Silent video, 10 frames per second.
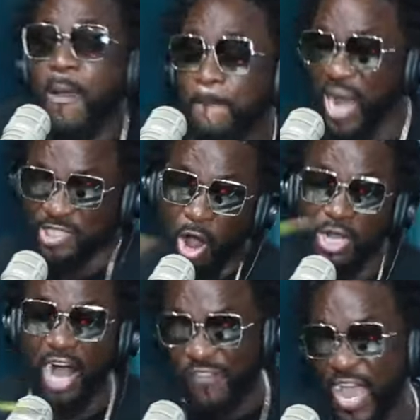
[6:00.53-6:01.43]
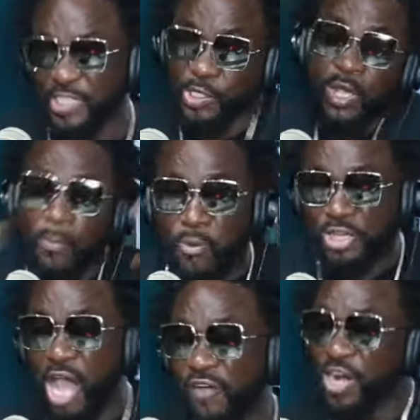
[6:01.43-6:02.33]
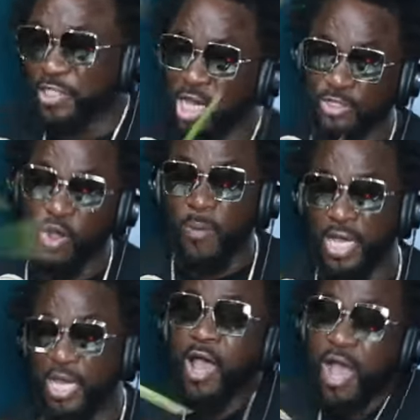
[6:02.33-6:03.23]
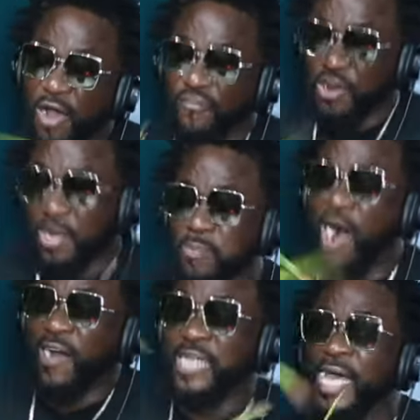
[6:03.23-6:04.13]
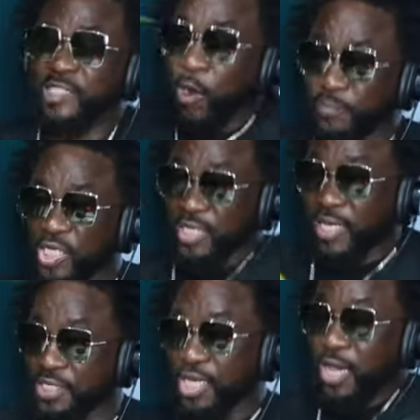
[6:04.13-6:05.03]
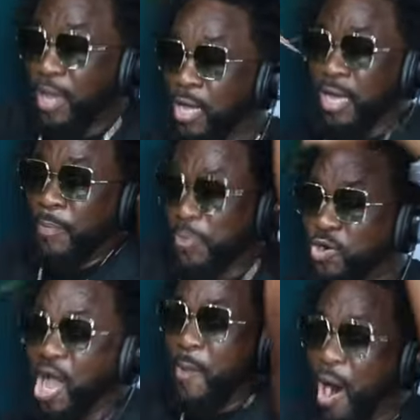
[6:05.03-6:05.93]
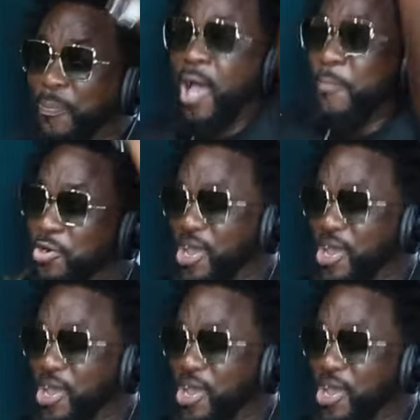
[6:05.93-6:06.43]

Mazong offense, bring everything to me, everybody. Something in here, put them up, put